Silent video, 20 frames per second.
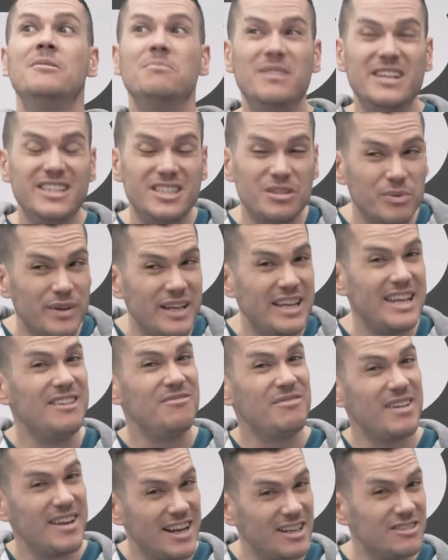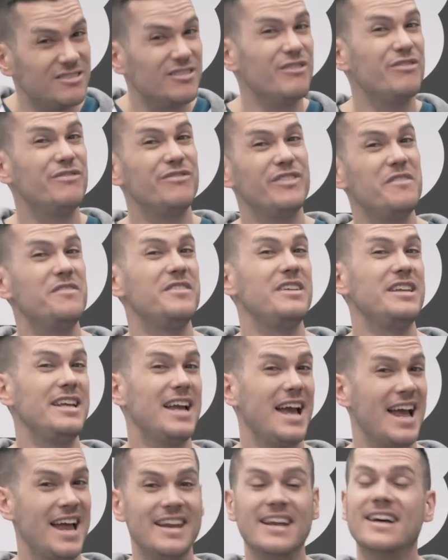between an extra
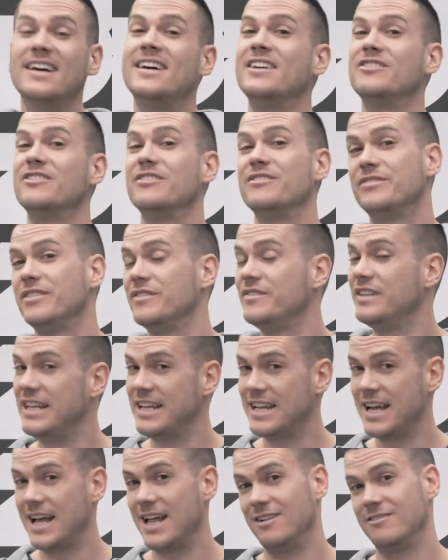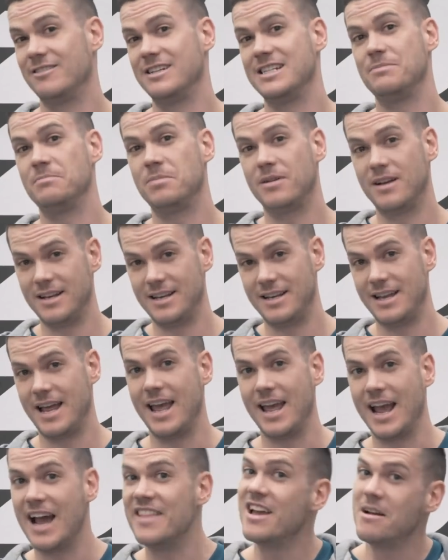50 and 150 calories per
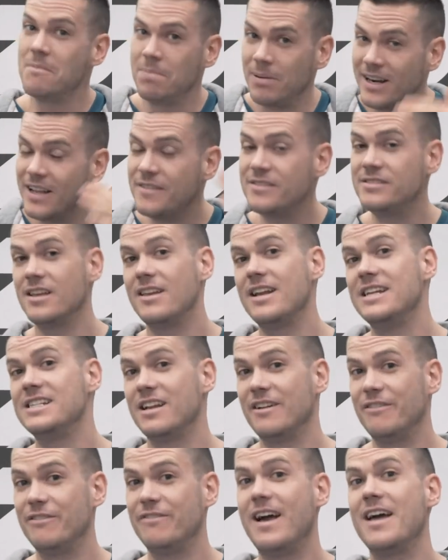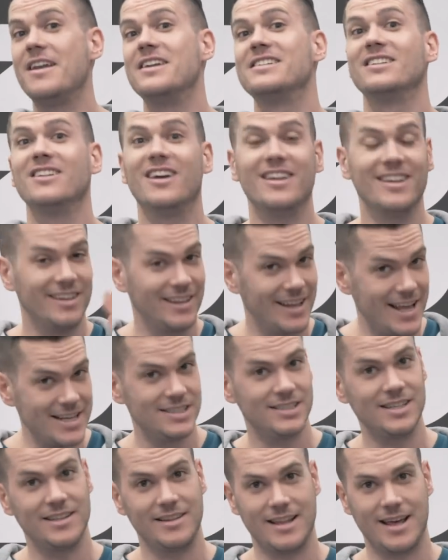day. And there are plenty of studies that have found it's a lot
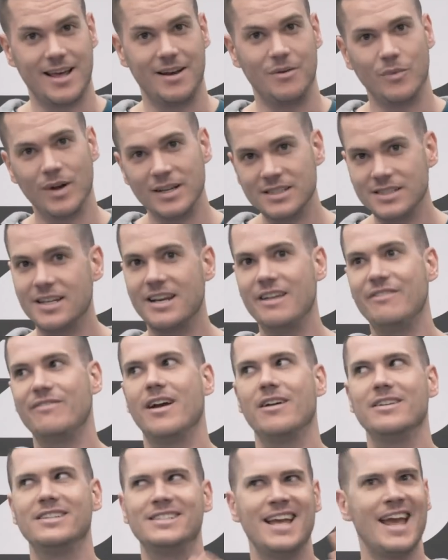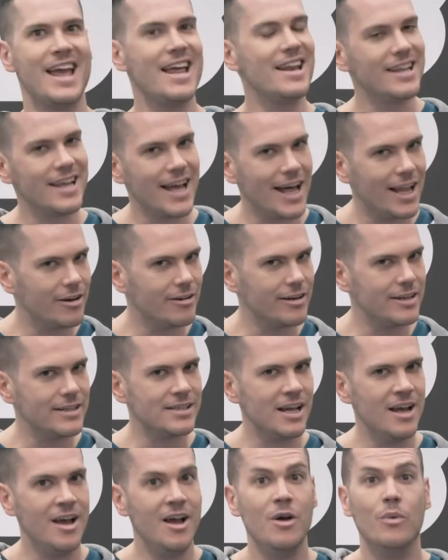less than that. One study found 10
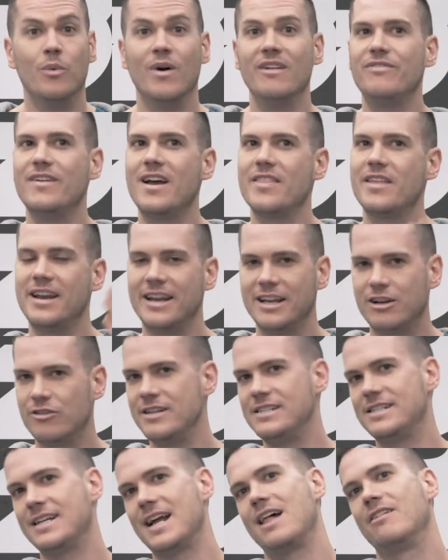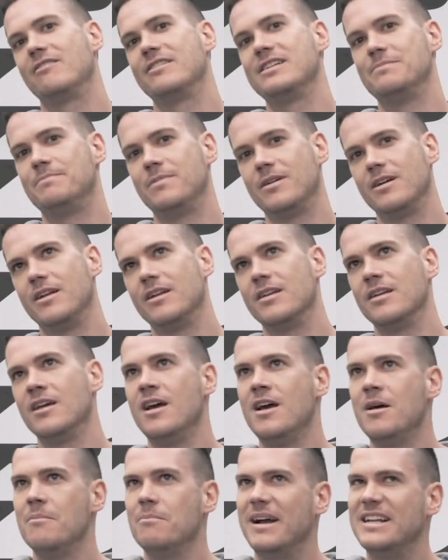calories. One found that it increased calories burned
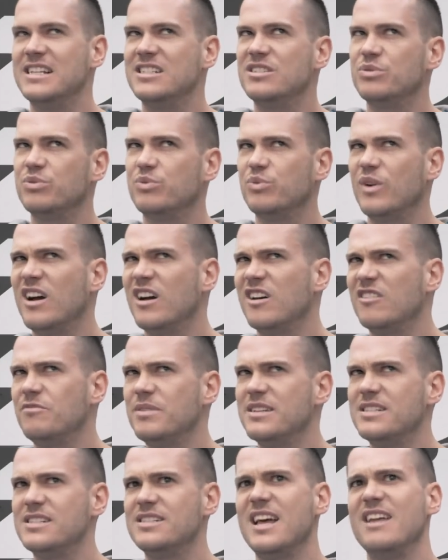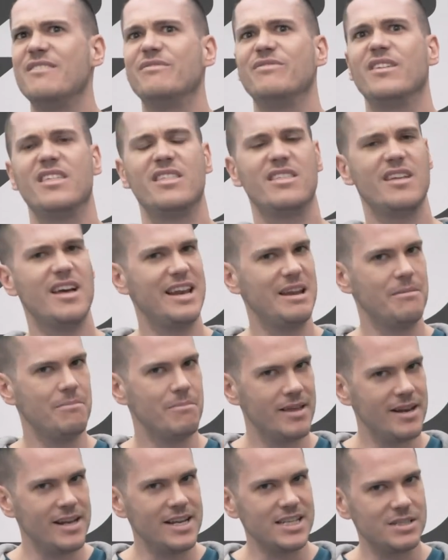by 12% for 30
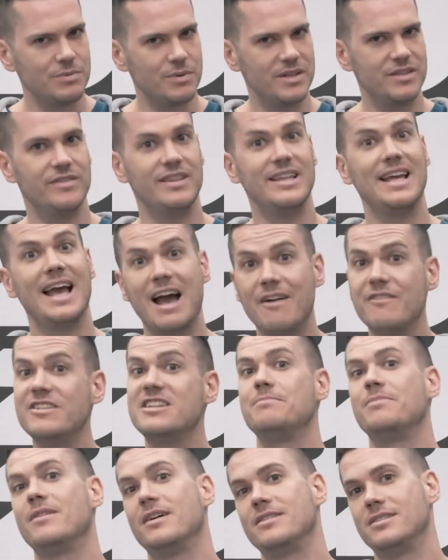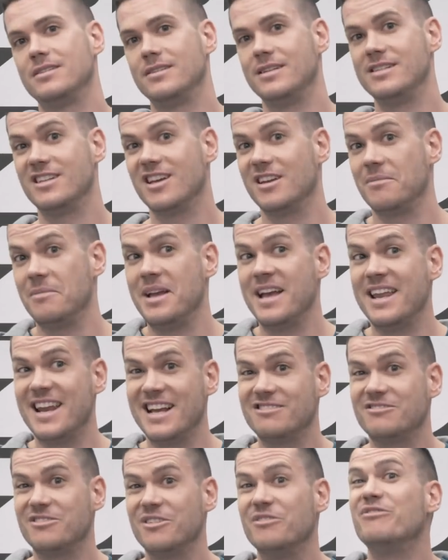minutes, which for the average person is going to be an
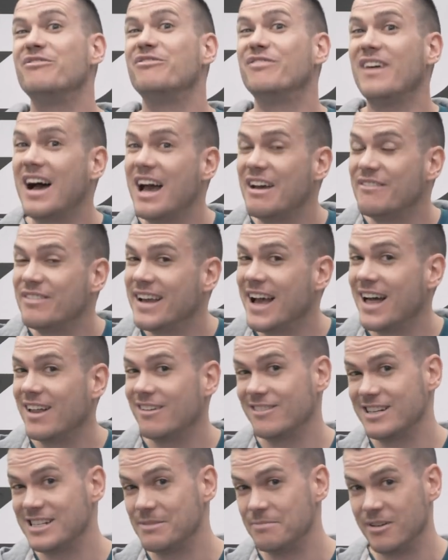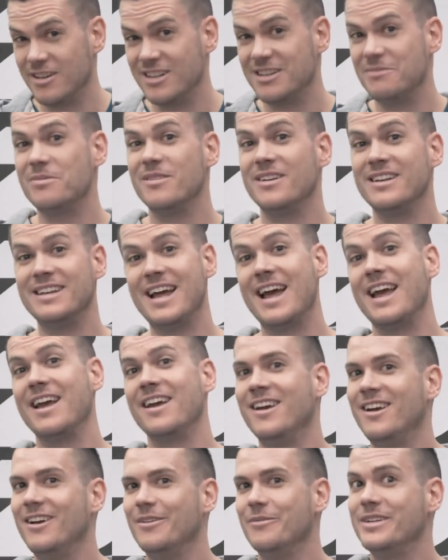extra 5 calories burned per day,
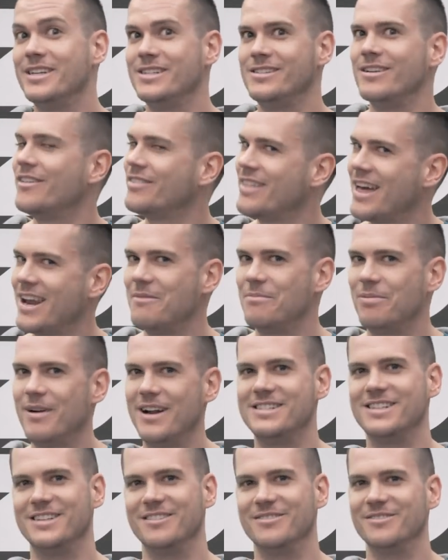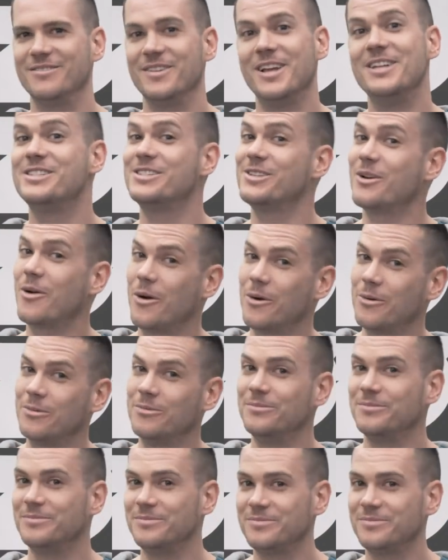which is not that impressive. So,